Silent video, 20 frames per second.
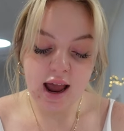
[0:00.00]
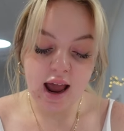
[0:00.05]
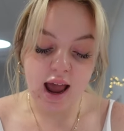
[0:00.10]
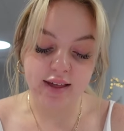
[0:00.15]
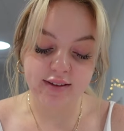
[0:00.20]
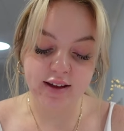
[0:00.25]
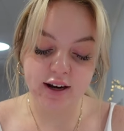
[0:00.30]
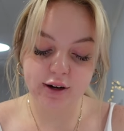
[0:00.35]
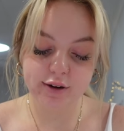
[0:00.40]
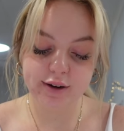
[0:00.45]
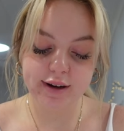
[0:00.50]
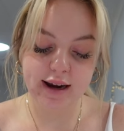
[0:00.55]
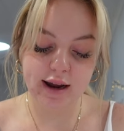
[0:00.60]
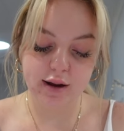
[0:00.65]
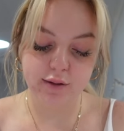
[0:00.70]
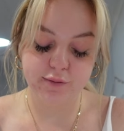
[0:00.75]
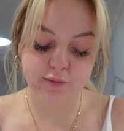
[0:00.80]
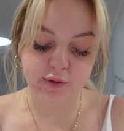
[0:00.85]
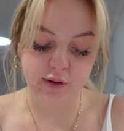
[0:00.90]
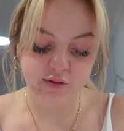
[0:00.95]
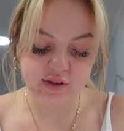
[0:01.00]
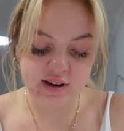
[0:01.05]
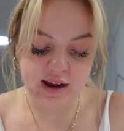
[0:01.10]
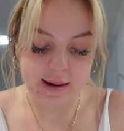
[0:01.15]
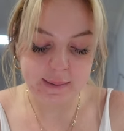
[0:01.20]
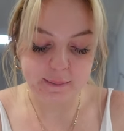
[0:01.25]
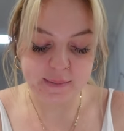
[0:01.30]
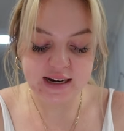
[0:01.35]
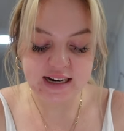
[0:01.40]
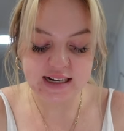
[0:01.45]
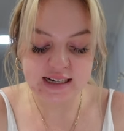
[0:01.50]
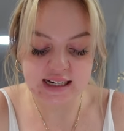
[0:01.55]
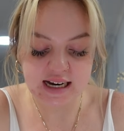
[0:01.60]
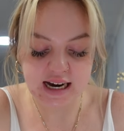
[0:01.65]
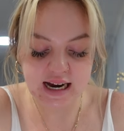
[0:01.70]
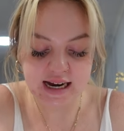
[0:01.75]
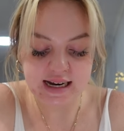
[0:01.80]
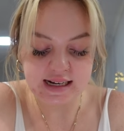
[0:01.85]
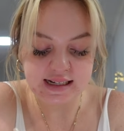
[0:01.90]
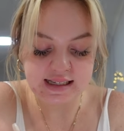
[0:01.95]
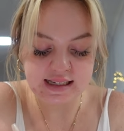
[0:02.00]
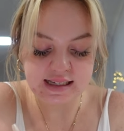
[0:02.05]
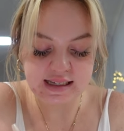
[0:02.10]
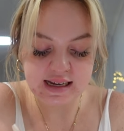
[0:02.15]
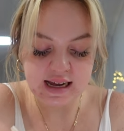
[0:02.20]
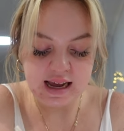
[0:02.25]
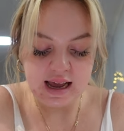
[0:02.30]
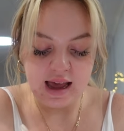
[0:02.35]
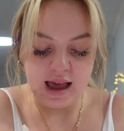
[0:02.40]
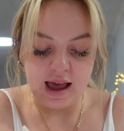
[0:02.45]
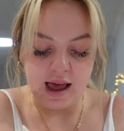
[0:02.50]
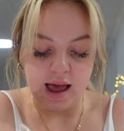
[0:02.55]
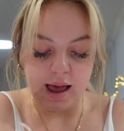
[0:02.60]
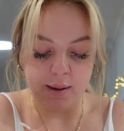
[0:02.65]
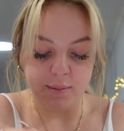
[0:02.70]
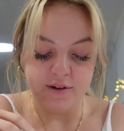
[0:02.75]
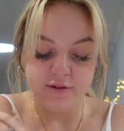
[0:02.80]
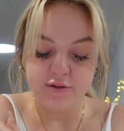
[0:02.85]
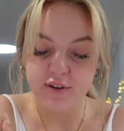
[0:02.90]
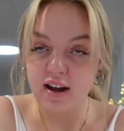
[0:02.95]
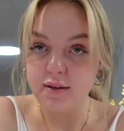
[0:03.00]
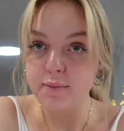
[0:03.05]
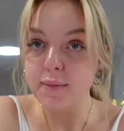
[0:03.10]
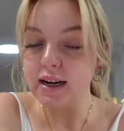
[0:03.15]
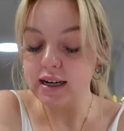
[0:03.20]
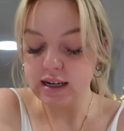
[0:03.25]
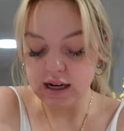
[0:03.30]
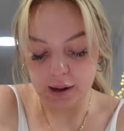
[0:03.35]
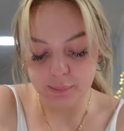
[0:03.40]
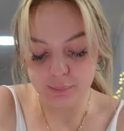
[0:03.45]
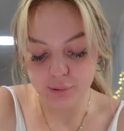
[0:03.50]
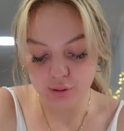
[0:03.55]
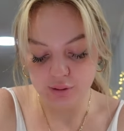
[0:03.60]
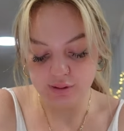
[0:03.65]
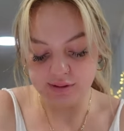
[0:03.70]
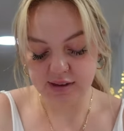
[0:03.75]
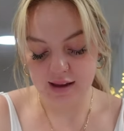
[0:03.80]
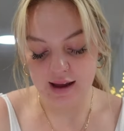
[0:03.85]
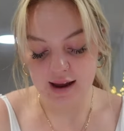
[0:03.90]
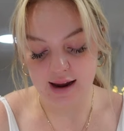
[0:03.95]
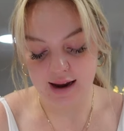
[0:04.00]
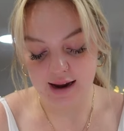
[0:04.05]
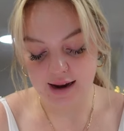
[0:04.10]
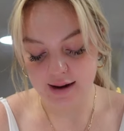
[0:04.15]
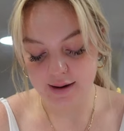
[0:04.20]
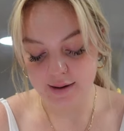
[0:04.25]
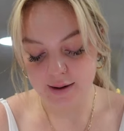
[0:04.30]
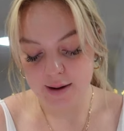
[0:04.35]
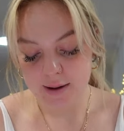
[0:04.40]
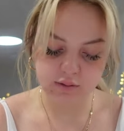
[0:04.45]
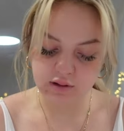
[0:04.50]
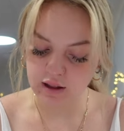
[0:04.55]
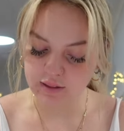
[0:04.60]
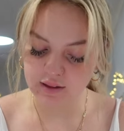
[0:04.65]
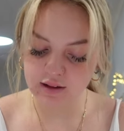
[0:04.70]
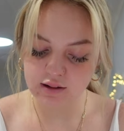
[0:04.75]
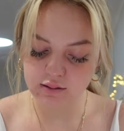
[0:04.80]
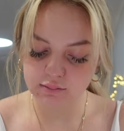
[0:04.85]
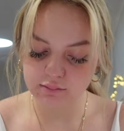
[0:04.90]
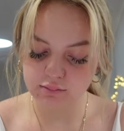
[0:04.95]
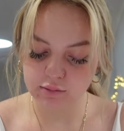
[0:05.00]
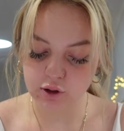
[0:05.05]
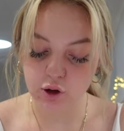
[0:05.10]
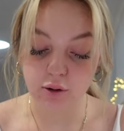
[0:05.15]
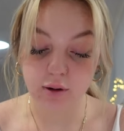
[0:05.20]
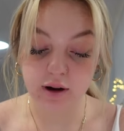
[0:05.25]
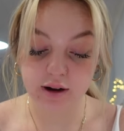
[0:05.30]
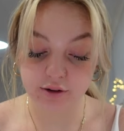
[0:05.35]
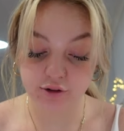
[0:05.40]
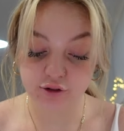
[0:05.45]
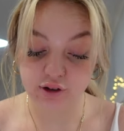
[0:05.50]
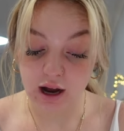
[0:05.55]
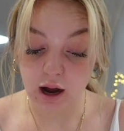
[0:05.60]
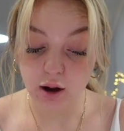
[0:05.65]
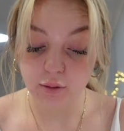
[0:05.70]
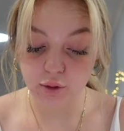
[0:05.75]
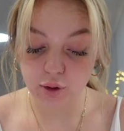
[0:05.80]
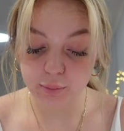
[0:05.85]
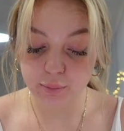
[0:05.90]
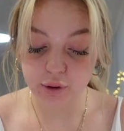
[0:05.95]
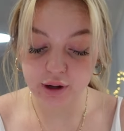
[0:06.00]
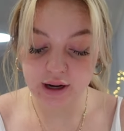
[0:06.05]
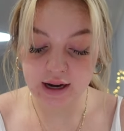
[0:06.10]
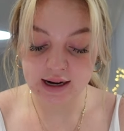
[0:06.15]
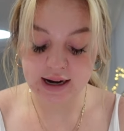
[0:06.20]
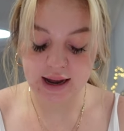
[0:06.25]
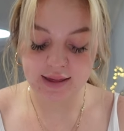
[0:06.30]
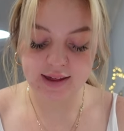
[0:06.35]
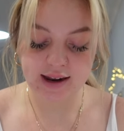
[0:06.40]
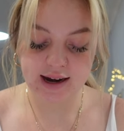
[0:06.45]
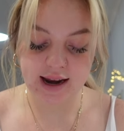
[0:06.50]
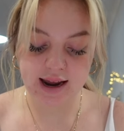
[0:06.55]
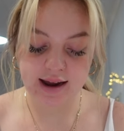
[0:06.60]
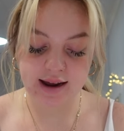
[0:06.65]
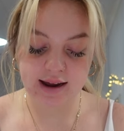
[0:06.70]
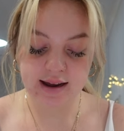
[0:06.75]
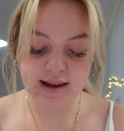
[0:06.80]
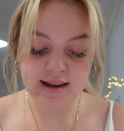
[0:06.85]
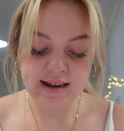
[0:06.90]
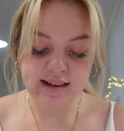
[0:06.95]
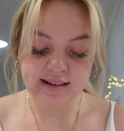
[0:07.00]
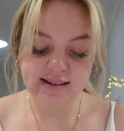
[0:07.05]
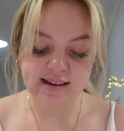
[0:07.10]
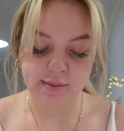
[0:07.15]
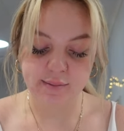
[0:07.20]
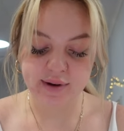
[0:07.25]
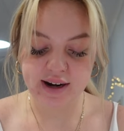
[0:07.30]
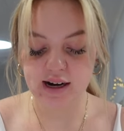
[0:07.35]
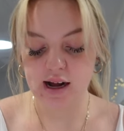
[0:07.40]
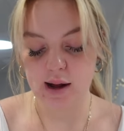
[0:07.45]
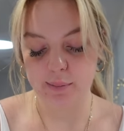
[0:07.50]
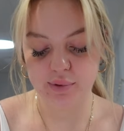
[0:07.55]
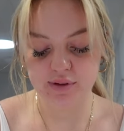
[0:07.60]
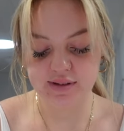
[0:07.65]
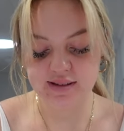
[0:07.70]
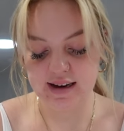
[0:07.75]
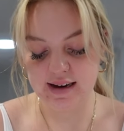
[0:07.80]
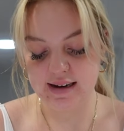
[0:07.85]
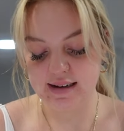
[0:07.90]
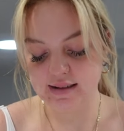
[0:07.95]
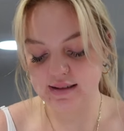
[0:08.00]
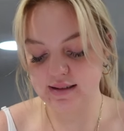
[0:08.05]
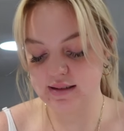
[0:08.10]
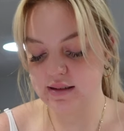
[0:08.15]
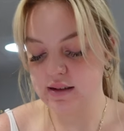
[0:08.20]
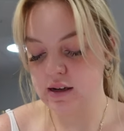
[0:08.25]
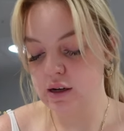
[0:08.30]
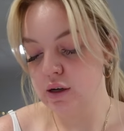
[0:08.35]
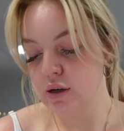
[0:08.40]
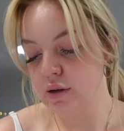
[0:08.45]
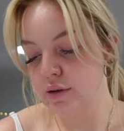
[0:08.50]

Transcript: And then I got a 15 minute dance, a 5 minute couples, a shower room booking, and then a 10 minute couple dance.